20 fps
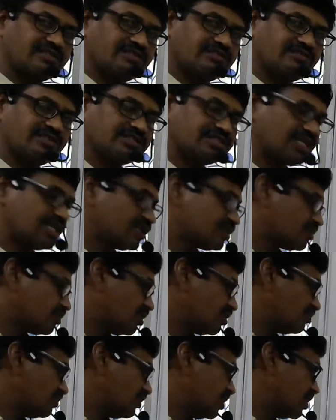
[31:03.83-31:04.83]
First
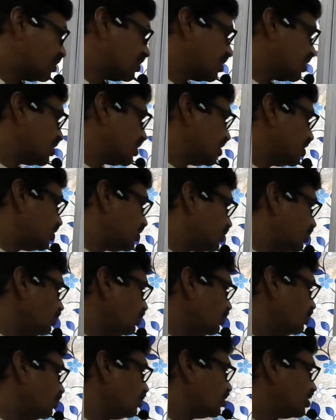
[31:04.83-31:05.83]
electron will enter
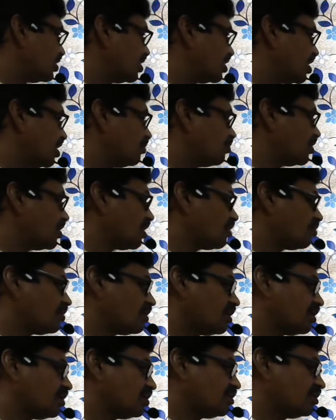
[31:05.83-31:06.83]
into 3p
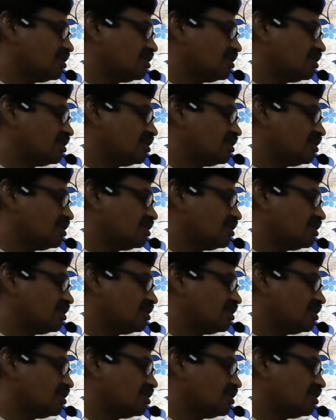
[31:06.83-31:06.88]
orbital.